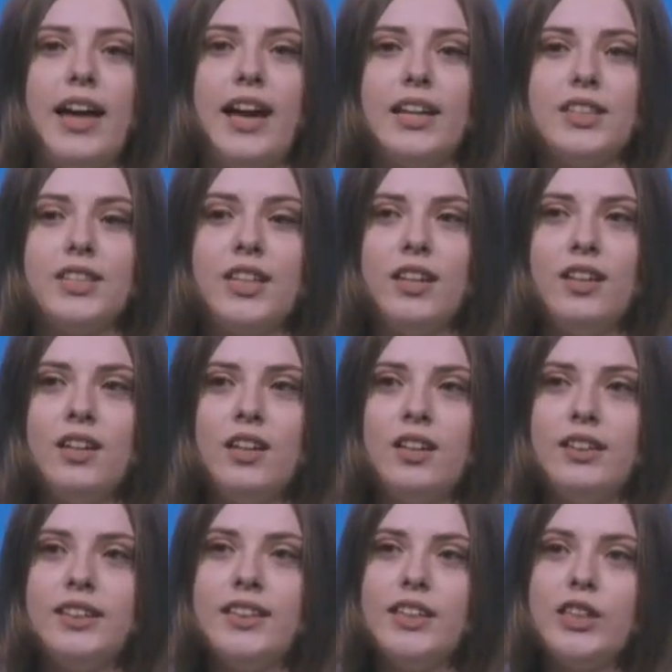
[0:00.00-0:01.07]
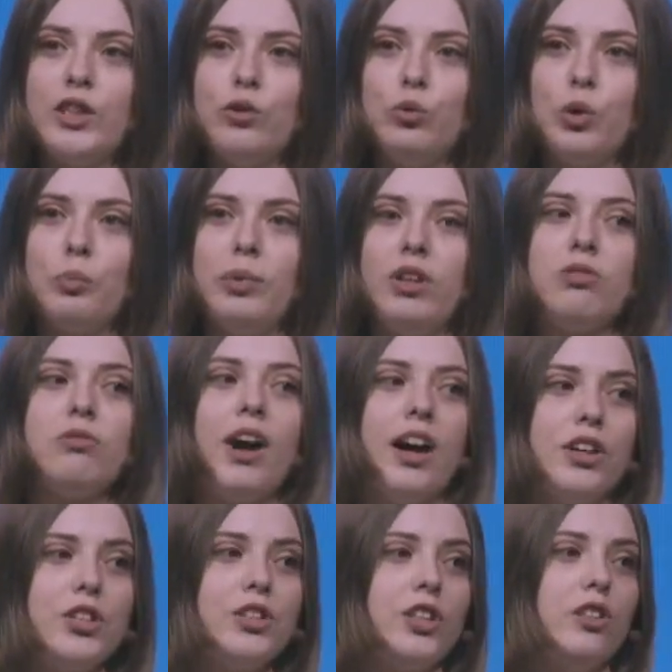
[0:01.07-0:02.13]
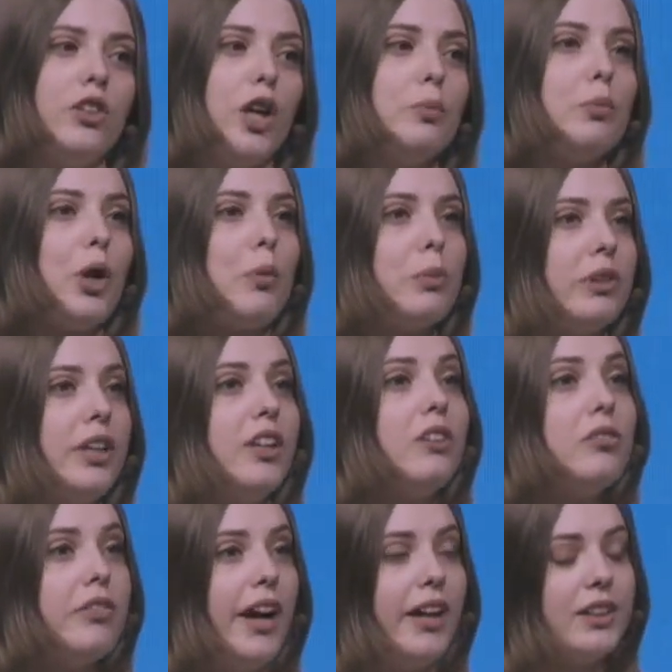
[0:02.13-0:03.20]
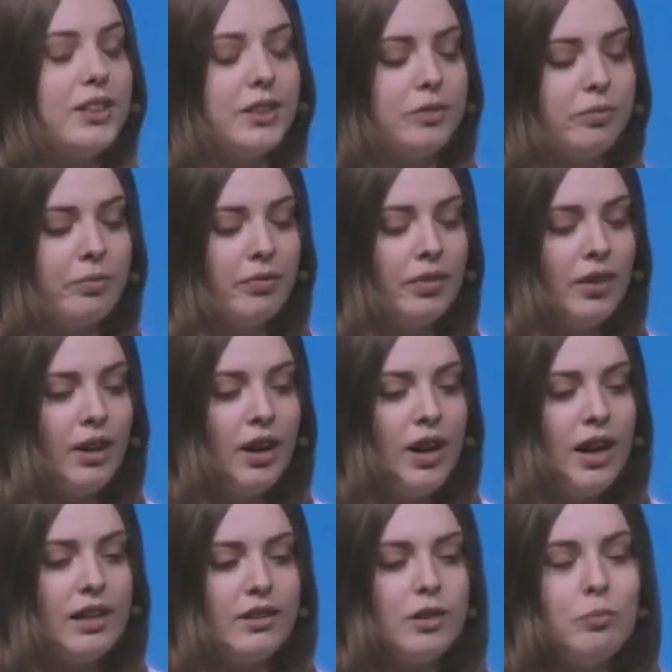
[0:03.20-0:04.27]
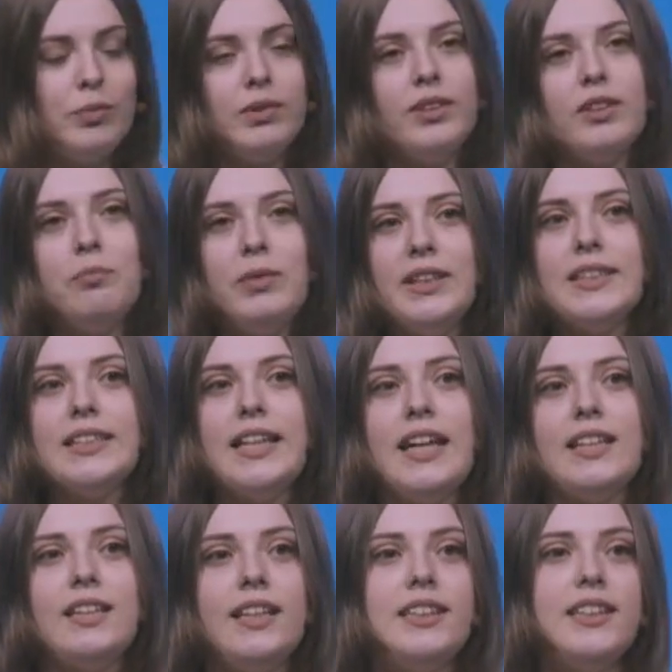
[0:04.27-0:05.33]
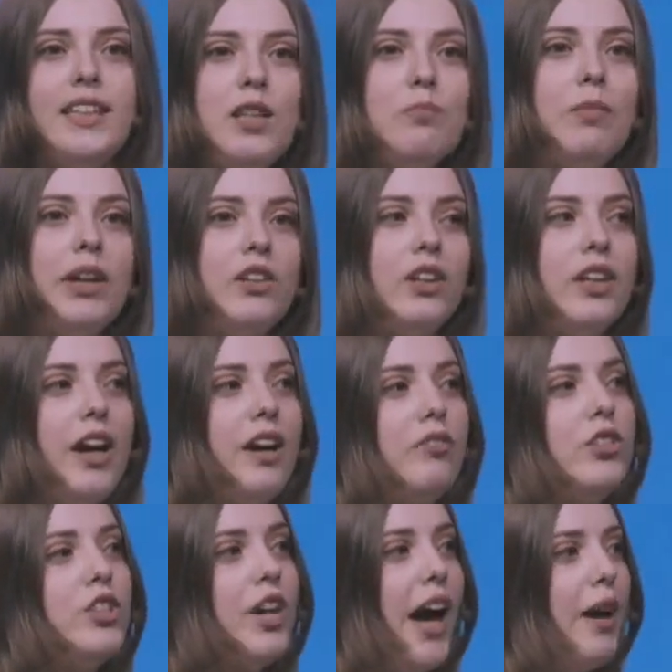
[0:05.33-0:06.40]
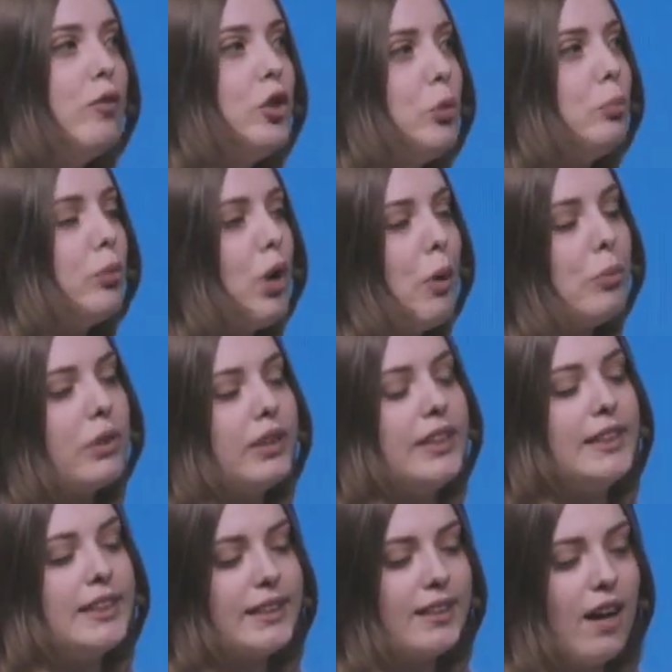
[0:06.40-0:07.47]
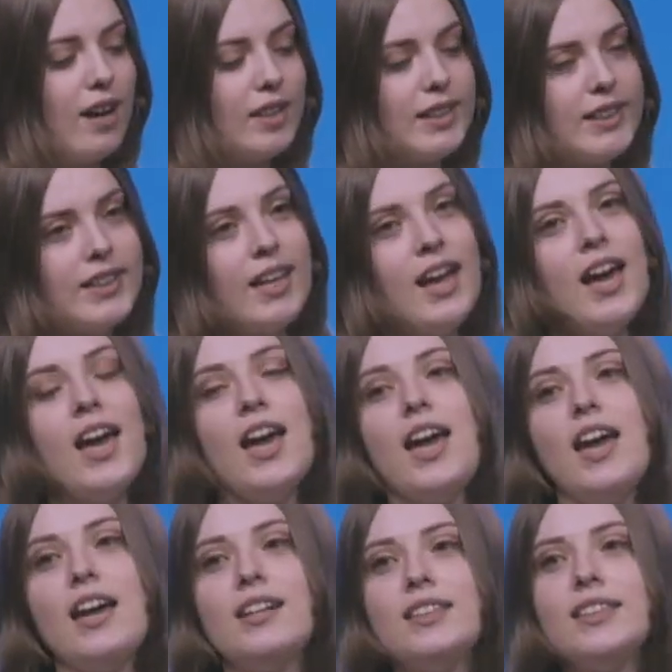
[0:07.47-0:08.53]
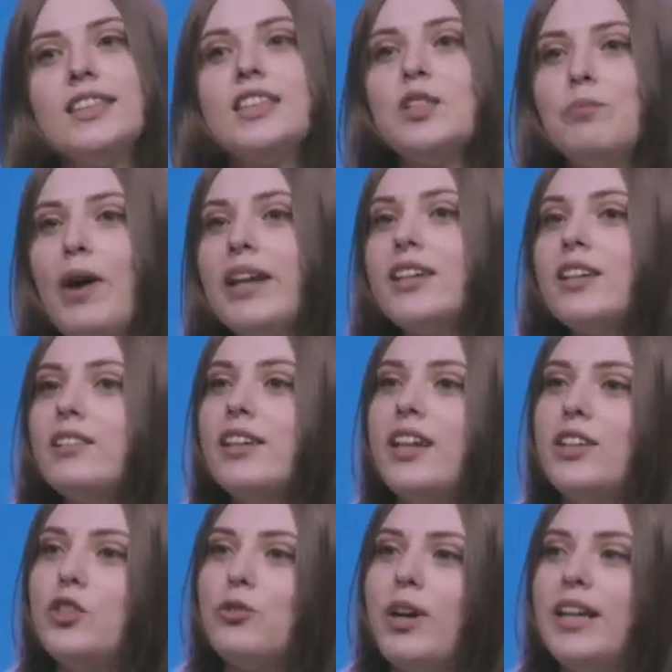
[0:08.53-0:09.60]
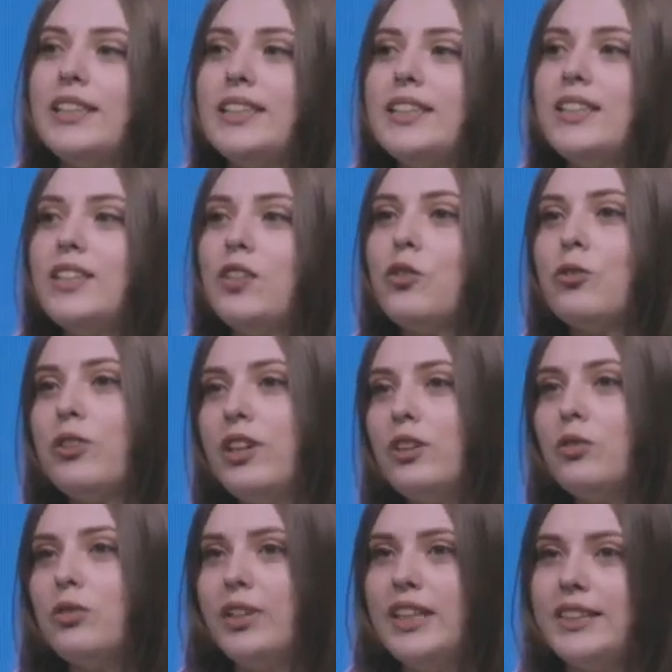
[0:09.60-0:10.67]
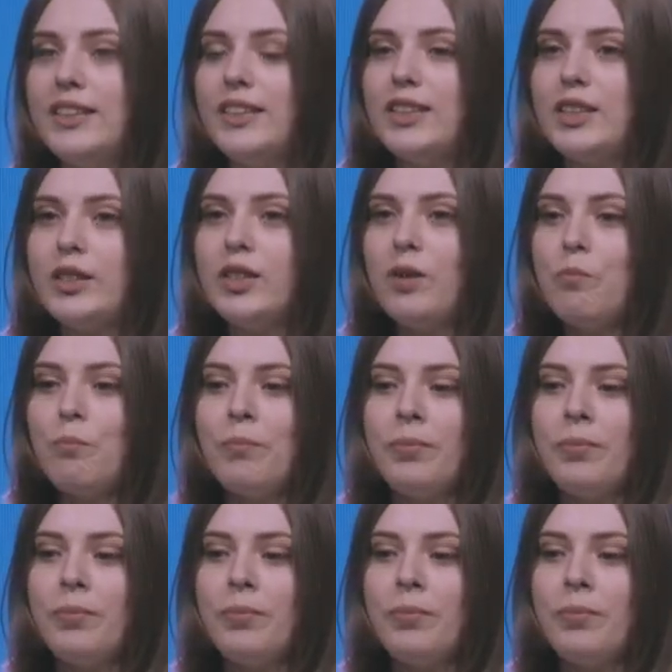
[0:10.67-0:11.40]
that the system will be rushed and not properly correct. That means that a team might not have time to properly discuss and systematically address the real reasons